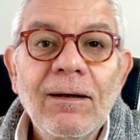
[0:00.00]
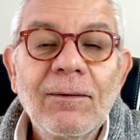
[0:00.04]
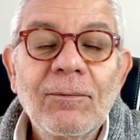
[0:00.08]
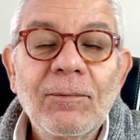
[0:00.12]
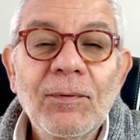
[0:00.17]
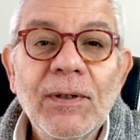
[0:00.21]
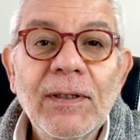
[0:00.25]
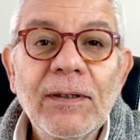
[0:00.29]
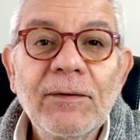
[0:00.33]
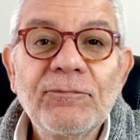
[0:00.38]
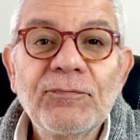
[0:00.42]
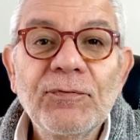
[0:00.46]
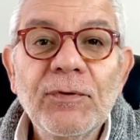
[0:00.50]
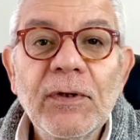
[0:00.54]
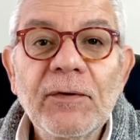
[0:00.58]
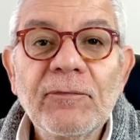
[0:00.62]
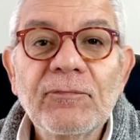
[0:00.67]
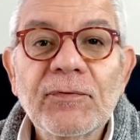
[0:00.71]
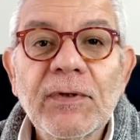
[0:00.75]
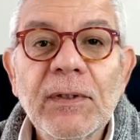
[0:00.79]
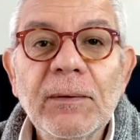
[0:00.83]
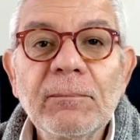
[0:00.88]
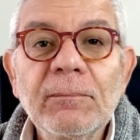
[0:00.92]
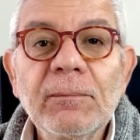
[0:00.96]
Well, if you
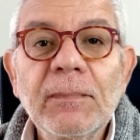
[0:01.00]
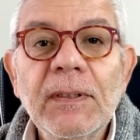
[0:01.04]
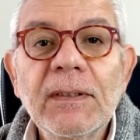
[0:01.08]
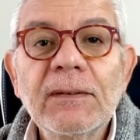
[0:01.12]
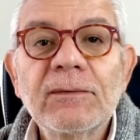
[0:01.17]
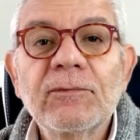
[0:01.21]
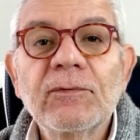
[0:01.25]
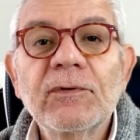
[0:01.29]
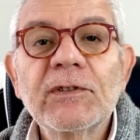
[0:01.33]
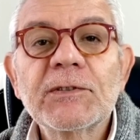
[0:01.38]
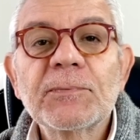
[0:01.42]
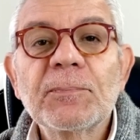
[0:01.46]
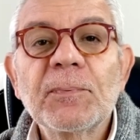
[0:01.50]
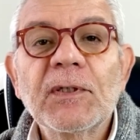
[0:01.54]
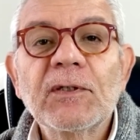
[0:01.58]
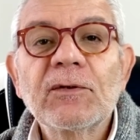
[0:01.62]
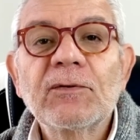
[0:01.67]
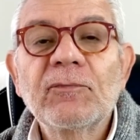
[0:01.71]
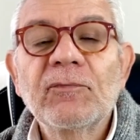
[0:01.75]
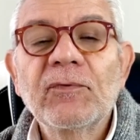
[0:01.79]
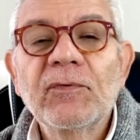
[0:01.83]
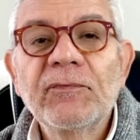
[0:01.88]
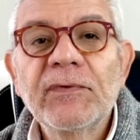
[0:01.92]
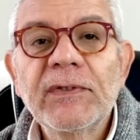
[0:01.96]
have come to this part
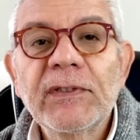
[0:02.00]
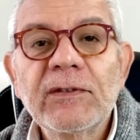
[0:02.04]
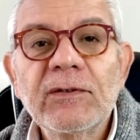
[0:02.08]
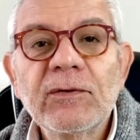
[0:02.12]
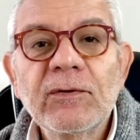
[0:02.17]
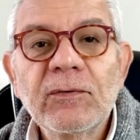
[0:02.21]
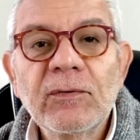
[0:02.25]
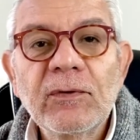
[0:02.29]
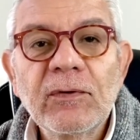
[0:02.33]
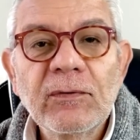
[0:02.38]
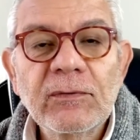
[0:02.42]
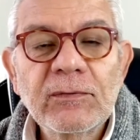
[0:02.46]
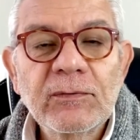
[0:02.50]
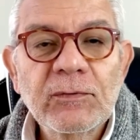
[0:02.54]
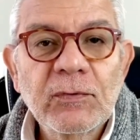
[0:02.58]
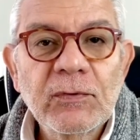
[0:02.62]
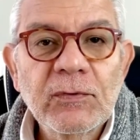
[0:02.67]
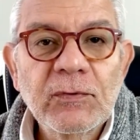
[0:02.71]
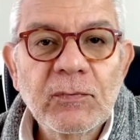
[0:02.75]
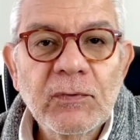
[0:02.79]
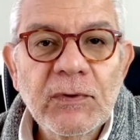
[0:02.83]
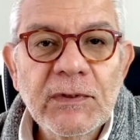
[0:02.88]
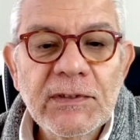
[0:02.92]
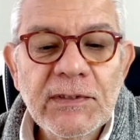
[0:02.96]
of the video, you know,
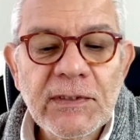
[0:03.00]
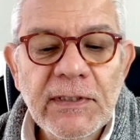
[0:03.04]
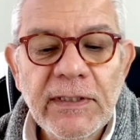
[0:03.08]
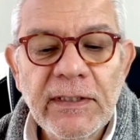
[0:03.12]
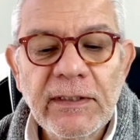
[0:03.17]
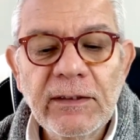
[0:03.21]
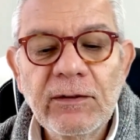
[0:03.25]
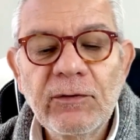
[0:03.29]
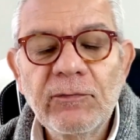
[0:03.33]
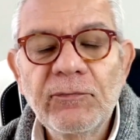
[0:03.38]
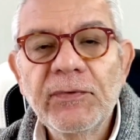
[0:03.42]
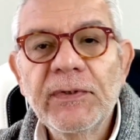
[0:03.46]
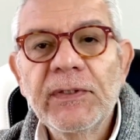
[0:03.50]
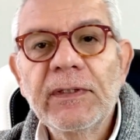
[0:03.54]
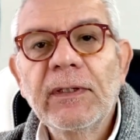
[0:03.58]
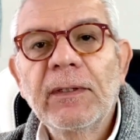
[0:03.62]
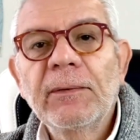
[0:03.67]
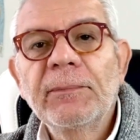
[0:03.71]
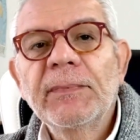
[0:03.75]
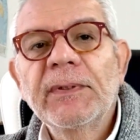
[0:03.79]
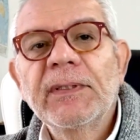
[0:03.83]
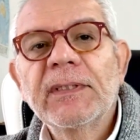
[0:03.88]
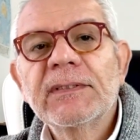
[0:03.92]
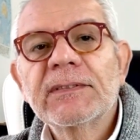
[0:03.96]
towards the end of it,
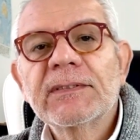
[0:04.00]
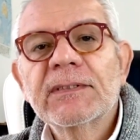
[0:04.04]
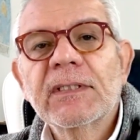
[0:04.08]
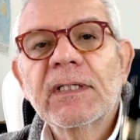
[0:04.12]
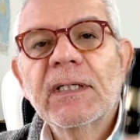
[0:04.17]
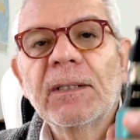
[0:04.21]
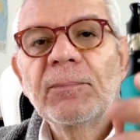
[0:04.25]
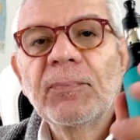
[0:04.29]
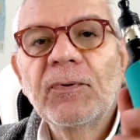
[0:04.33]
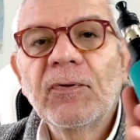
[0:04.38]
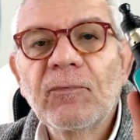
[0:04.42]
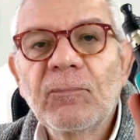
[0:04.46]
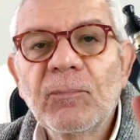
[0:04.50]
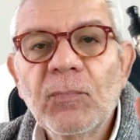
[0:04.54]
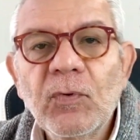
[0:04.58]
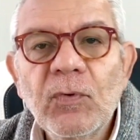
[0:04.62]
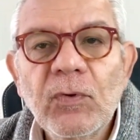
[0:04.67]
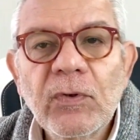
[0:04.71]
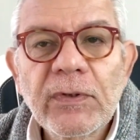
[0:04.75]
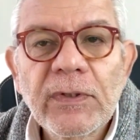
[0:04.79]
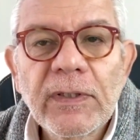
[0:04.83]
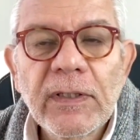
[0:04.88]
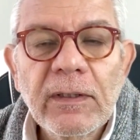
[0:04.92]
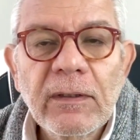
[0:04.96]
there's a couple of
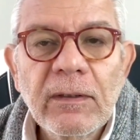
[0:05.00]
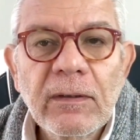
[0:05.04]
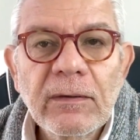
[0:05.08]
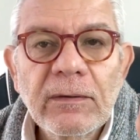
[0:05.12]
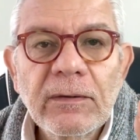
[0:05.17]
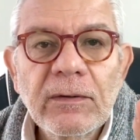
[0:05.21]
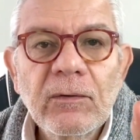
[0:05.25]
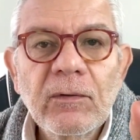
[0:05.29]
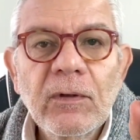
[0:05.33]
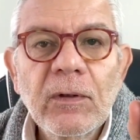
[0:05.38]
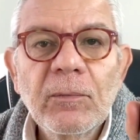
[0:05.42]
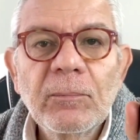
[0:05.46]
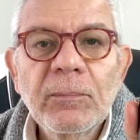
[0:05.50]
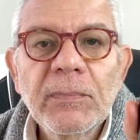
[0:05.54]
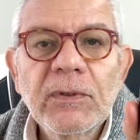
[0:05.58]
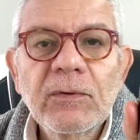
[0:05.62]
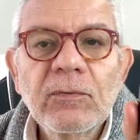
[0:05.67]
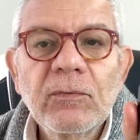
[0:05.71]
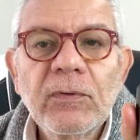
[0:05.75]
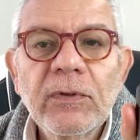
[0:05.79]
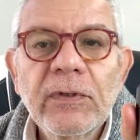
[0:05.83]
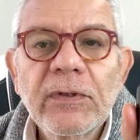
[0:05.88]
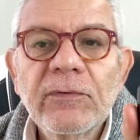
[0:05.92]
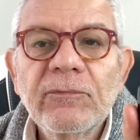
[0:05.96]
more that you know, I'll be
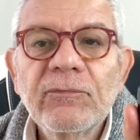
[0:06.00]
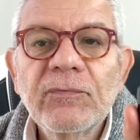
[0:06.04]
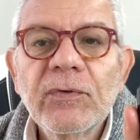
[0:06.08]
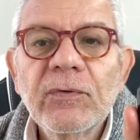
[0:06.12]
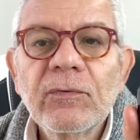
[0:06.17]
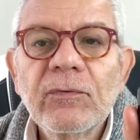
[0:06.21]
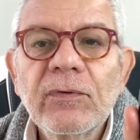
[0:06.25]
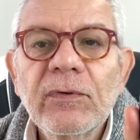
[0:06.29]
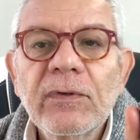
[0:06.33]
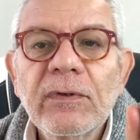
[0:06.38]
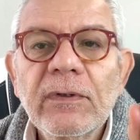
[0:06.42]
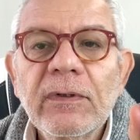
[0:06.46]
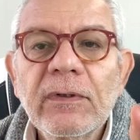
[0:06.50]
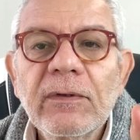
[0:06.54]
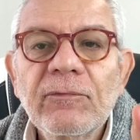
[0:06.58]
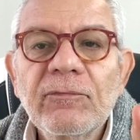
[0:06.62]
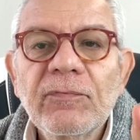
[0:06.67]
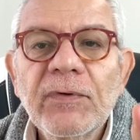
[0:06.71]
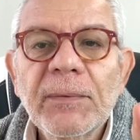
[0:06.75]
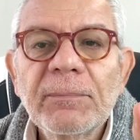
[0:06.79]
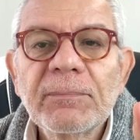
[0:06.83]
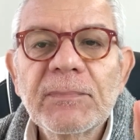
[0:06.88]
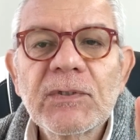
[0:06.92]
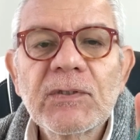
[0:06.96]
doing a review. The
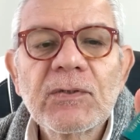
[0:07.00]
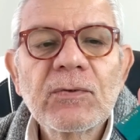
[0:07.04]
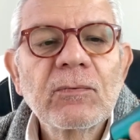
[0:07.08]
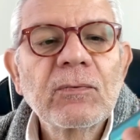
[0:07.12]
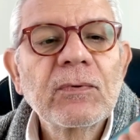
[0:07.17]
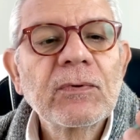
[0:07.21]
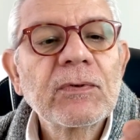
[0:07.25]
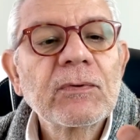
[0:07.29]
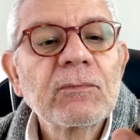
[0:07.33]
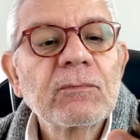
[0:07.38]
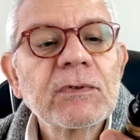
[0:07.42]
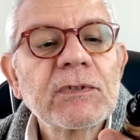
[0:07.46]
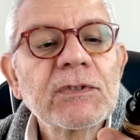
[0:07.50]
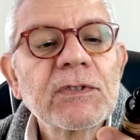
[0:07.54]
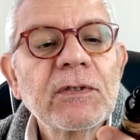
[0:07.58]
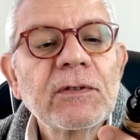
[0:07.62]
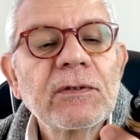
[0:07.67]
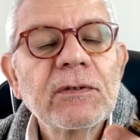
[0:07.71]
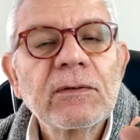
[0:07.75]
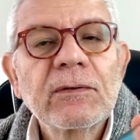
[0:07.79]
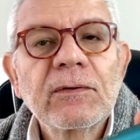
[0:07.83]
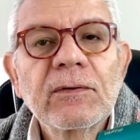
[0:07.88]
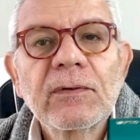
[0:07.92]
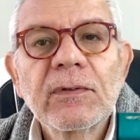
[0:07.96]
Vaptio, which I
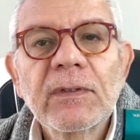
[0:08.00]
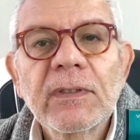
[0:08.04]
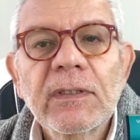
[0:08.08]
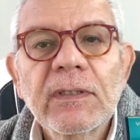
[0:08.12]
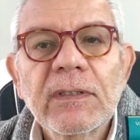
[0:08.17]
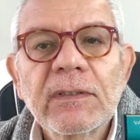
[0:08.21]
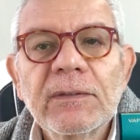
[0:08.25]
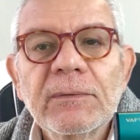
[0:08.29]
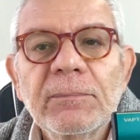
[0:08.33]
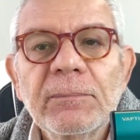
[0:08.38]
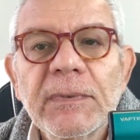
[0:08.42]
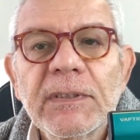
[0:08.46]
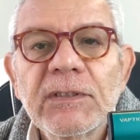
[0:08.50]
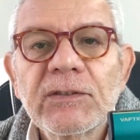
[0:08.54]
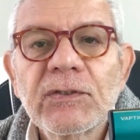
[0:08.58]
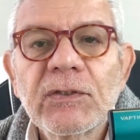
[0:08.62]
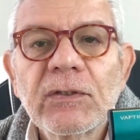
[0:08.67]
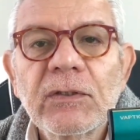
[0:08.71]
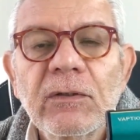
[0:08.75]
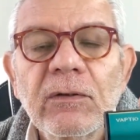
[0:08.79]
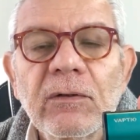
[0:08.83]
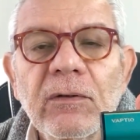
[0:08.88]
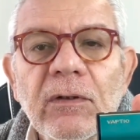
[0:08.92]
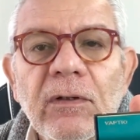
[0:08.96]
think I did
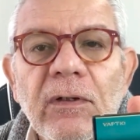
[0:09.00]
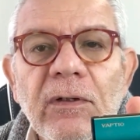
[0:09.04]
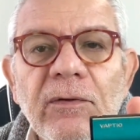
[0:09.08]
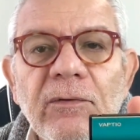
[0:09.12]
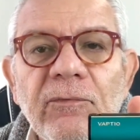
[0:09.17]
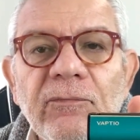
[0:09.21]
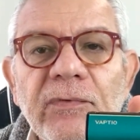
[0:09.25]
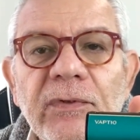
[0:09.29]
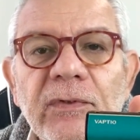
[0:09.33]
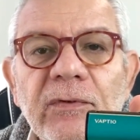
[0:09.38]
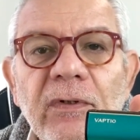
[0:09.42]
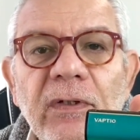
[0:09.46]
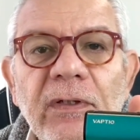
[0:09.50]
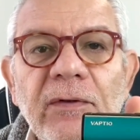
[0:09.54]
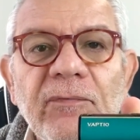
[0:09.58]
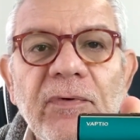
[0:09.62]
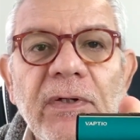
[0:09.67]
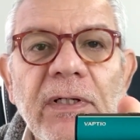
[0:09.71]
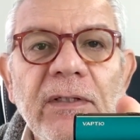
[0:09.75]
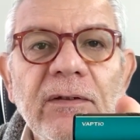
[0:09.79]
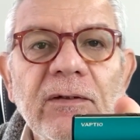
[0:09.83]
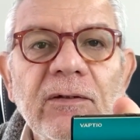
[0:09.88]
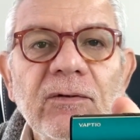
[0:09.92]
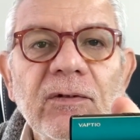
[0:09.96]
mention it in another video. I never
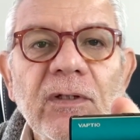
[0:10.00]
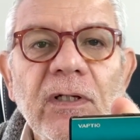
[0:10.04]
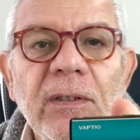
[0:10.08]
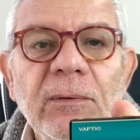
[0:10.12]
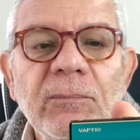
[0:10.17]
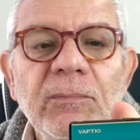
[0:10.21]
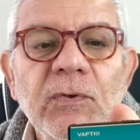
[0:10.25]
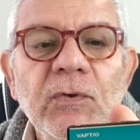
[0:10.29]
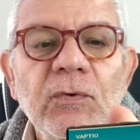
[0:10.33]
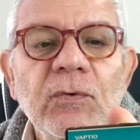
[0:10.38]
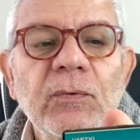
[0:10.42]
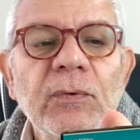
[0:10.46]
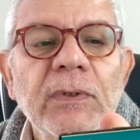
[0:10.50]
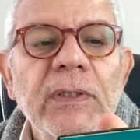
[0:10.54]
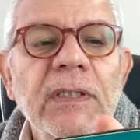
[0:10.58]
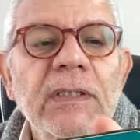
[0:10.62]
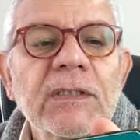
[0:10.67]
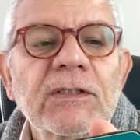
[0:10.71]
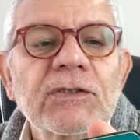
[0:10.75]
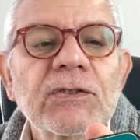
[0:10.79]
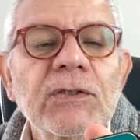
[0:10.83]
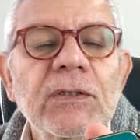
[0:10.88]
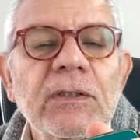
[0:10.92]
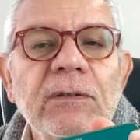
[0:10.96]
had the time to do it
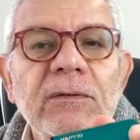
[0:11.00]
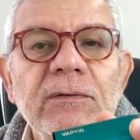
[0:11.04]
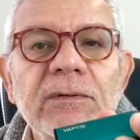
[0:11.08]
actually.